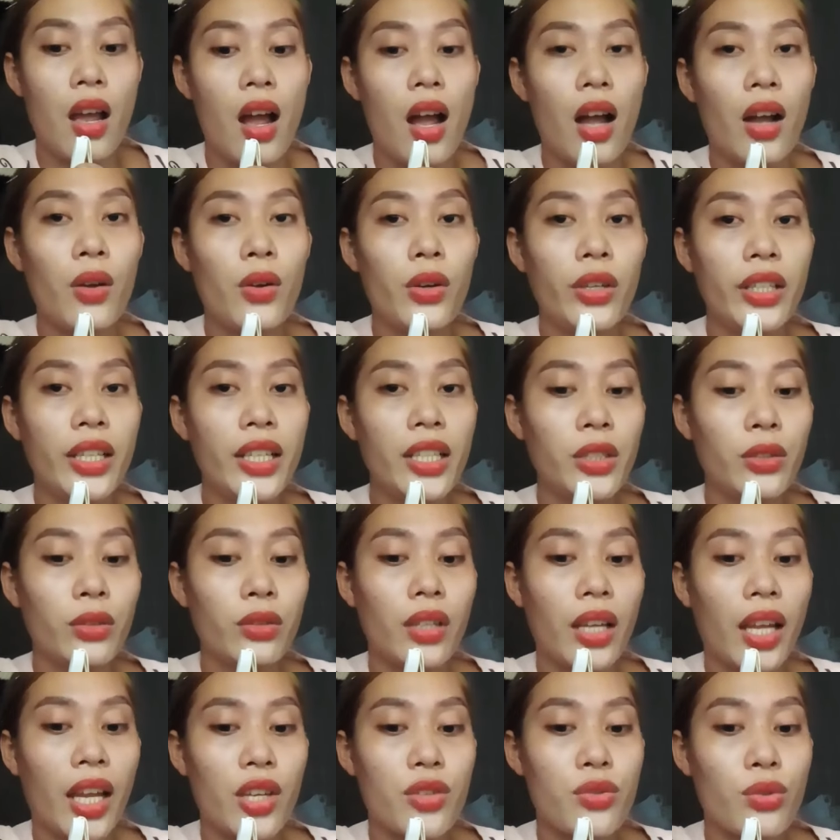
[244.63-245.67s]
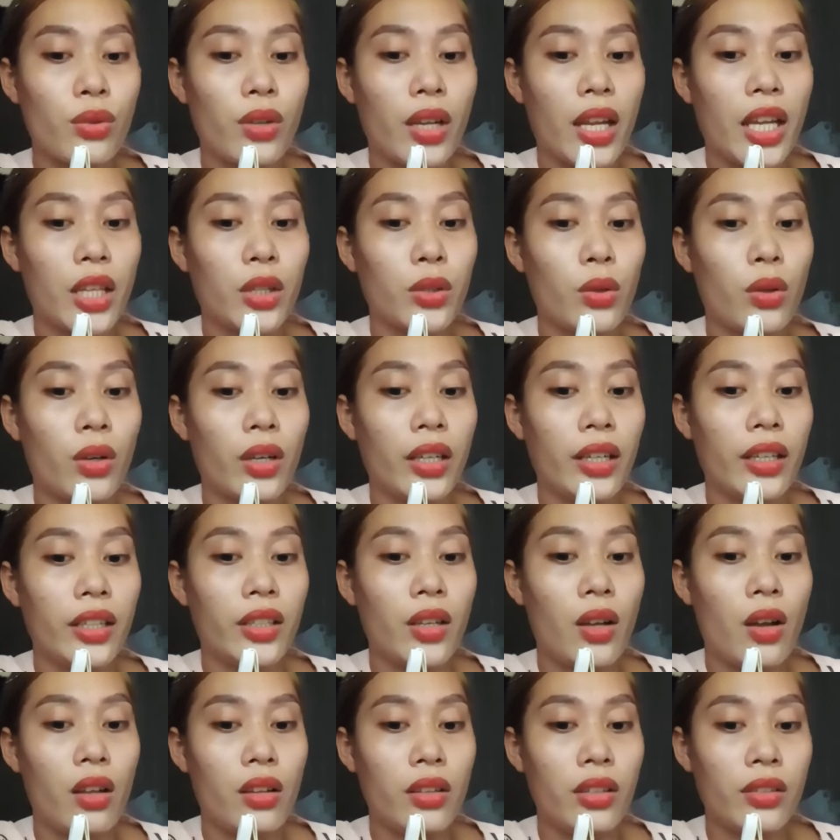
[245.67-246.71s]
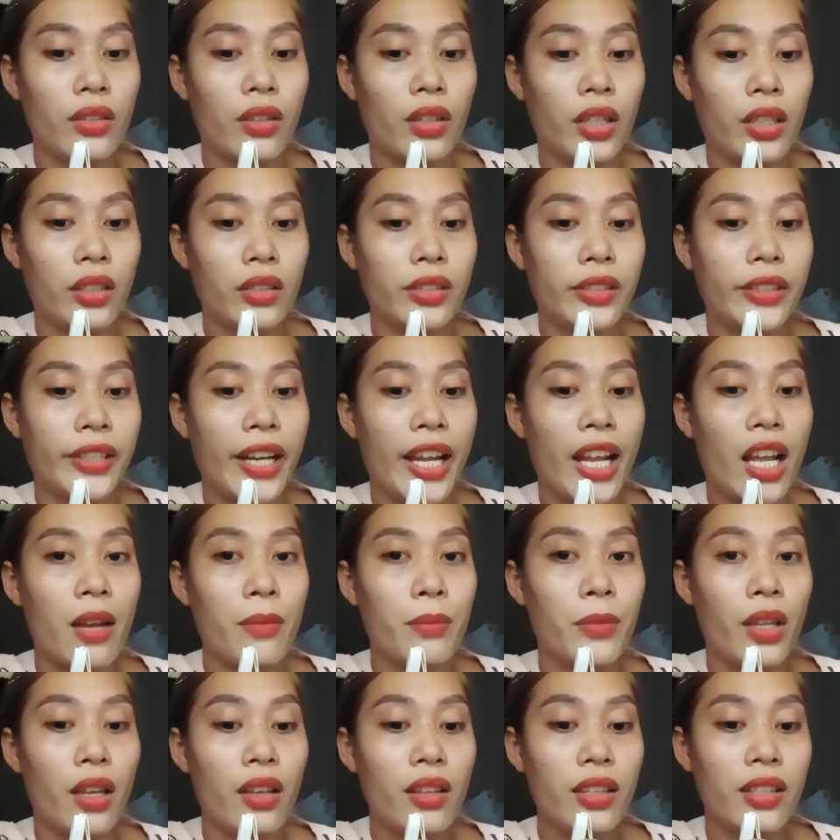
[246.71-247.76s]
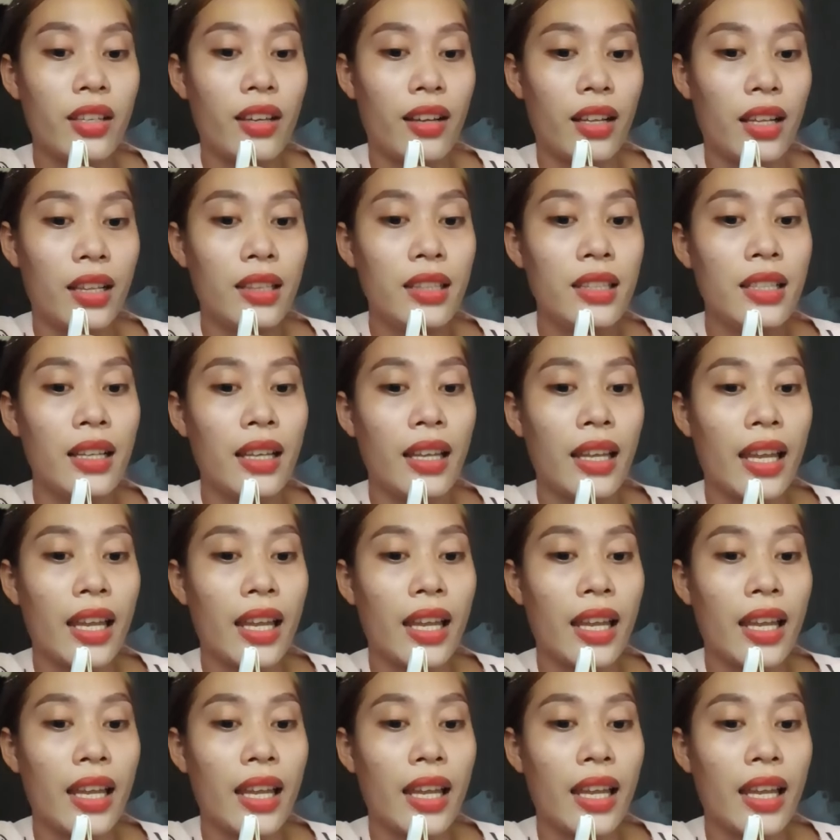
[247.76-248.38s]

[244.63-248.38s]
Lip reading: According to the educator and author Graham Nuthall,